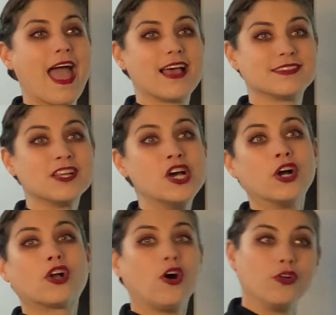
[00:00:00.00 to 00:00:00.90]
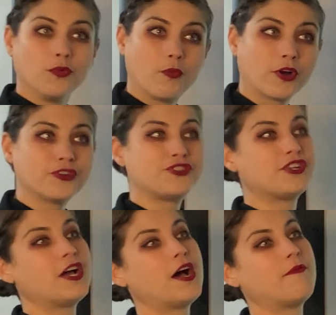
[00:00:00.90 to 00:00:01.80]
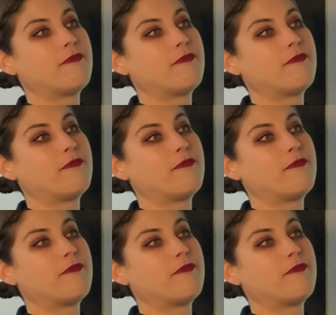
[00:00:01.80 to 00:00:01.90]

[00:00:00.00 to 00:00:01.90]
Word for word: as cult worship,